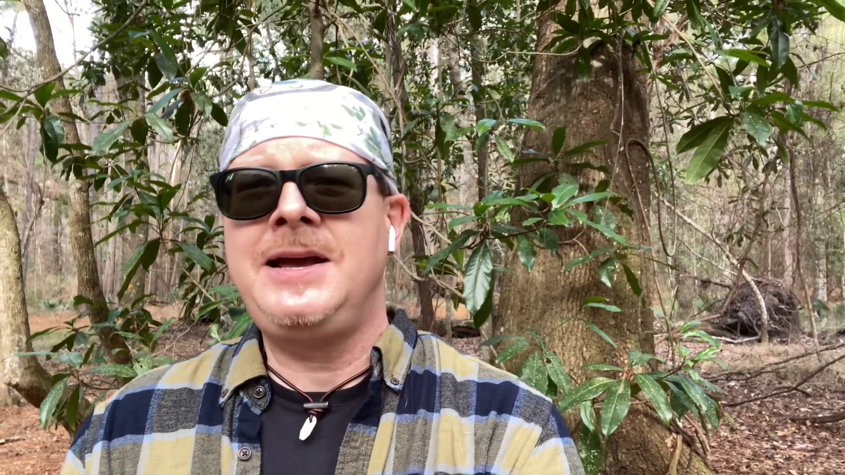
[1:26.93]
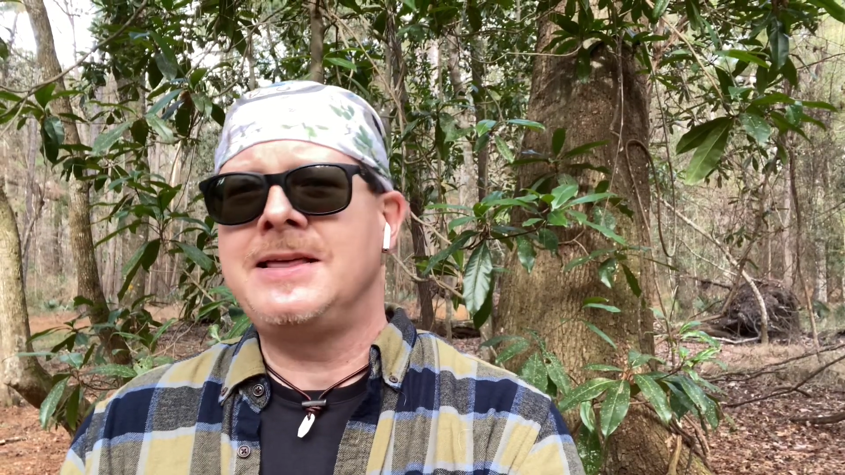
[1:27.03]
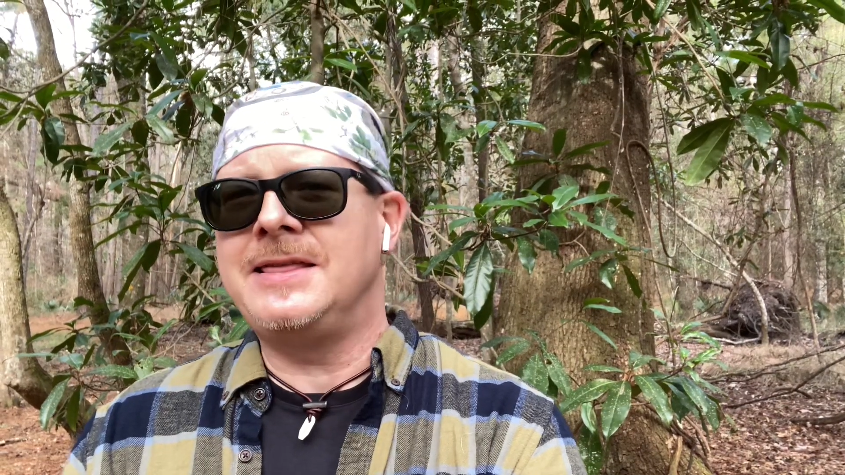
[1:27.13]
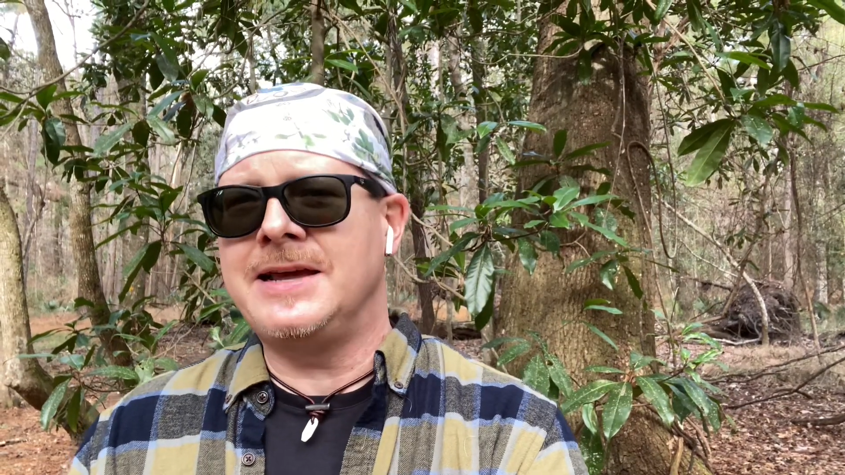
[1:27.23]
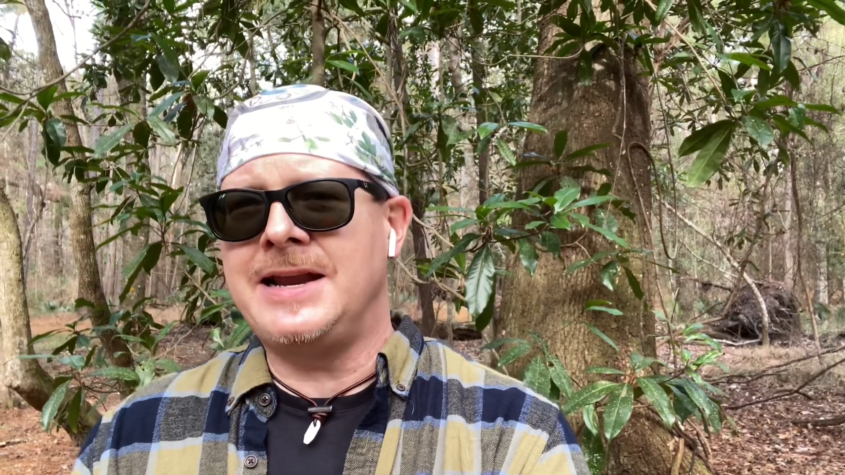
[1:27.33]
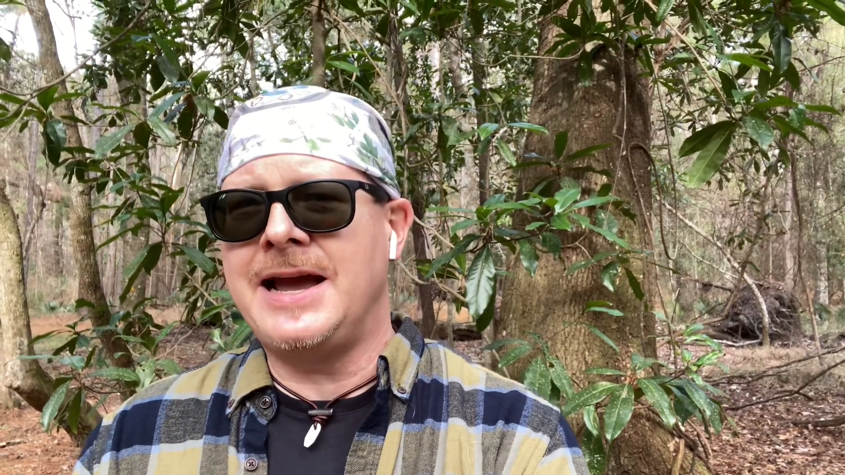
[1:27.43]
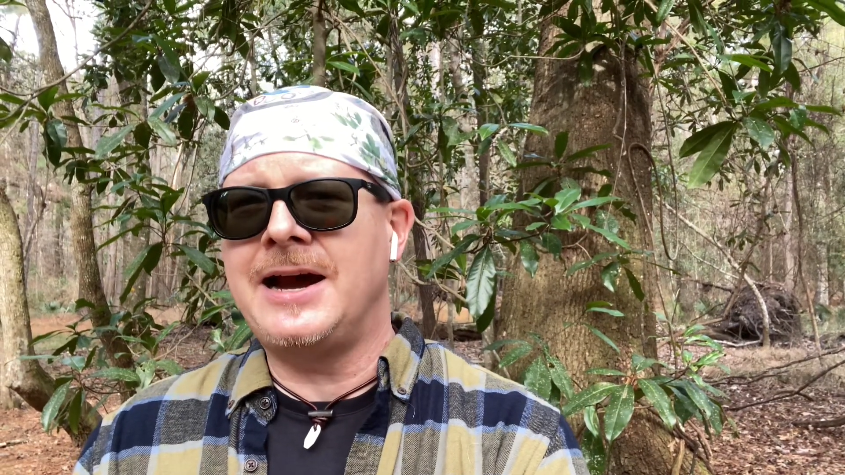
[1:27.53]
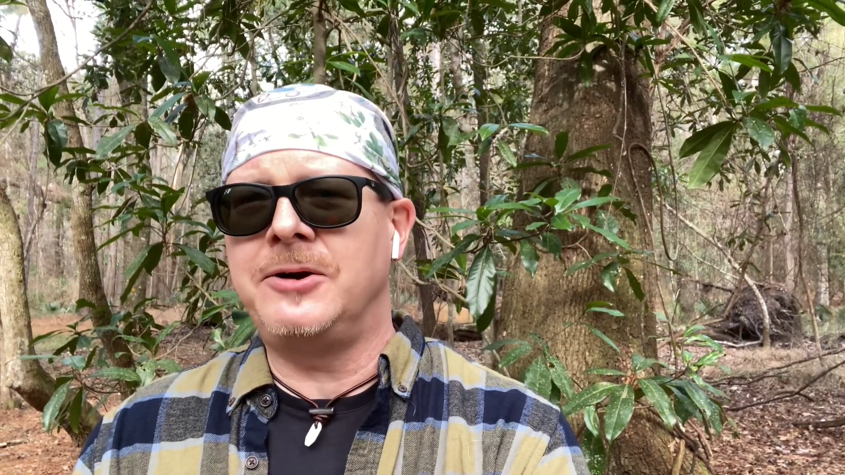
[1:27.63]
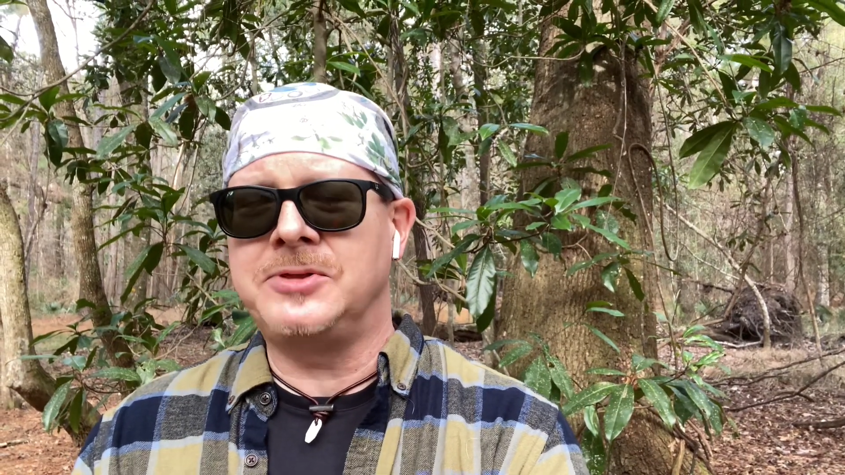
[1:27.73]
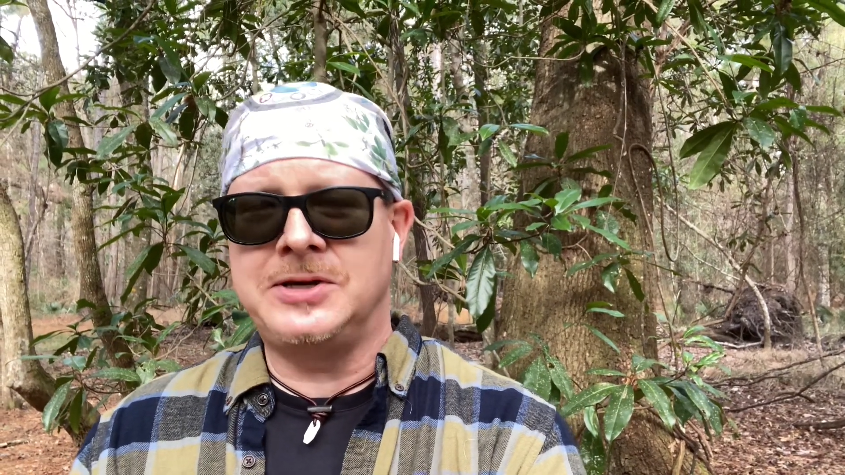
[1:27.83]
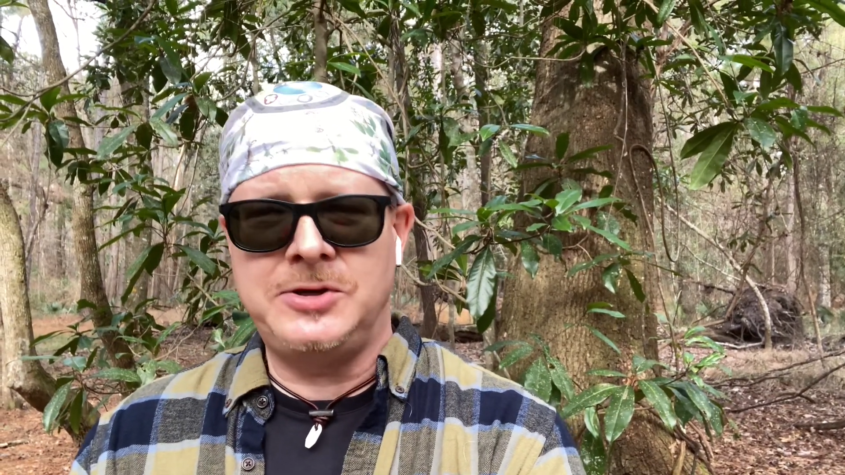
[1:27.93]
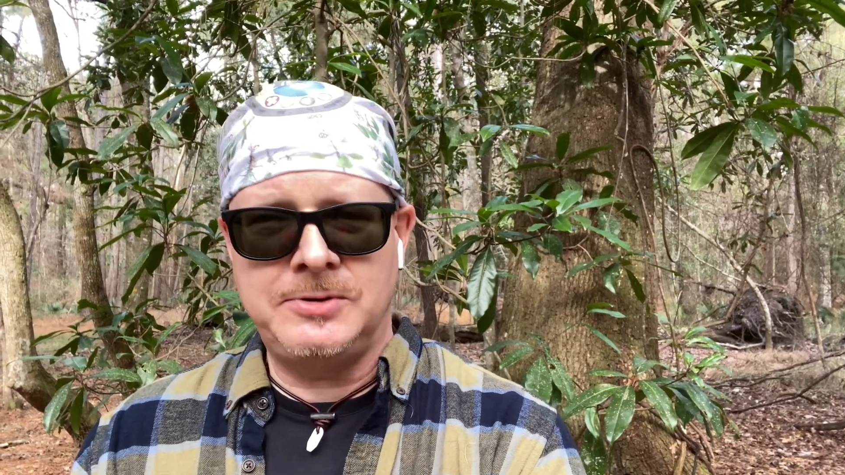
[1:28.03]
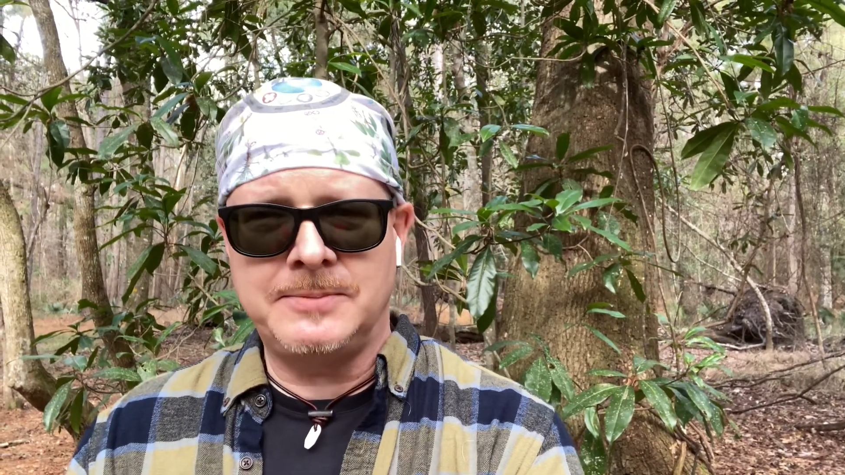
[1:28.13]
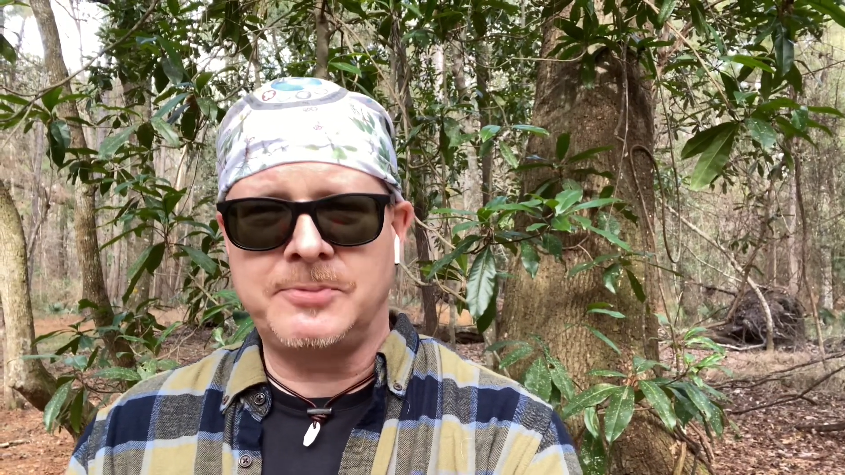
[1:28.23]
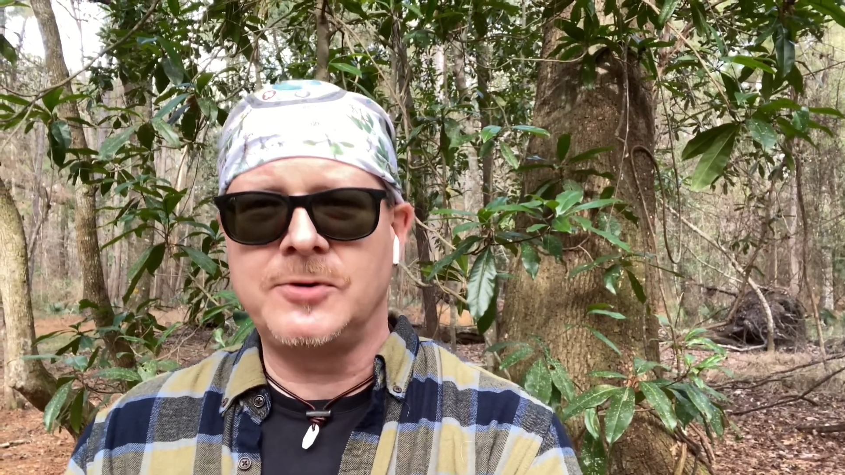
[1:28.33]
that now the new
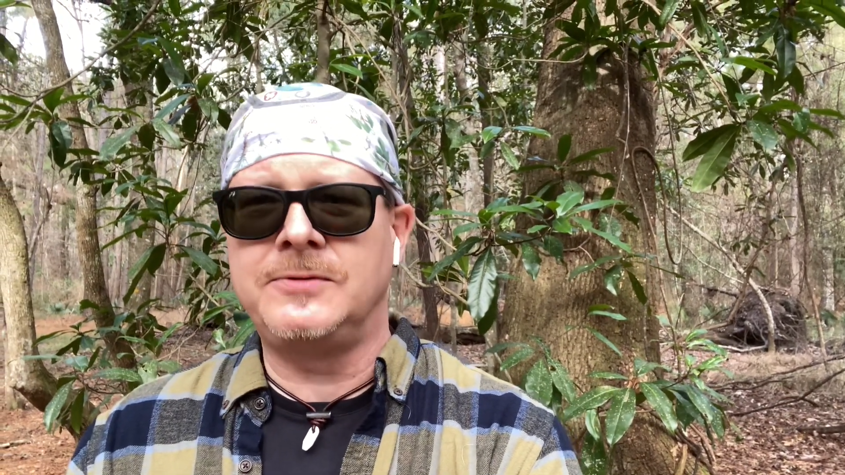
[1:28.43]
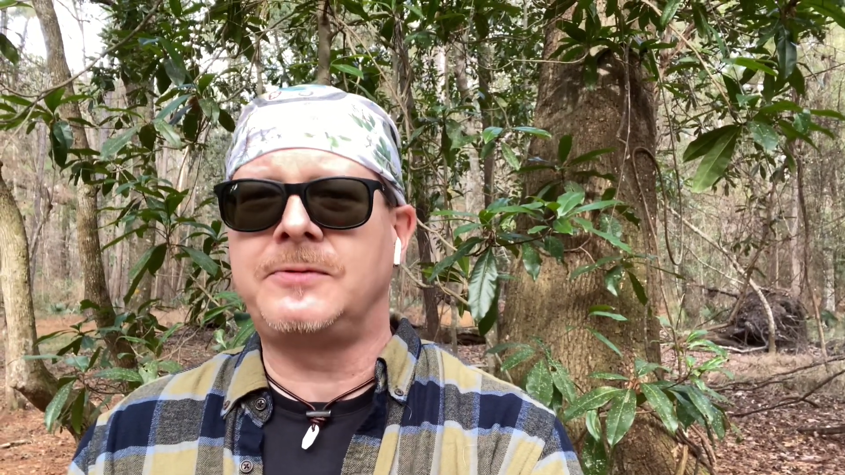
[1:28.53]
and improved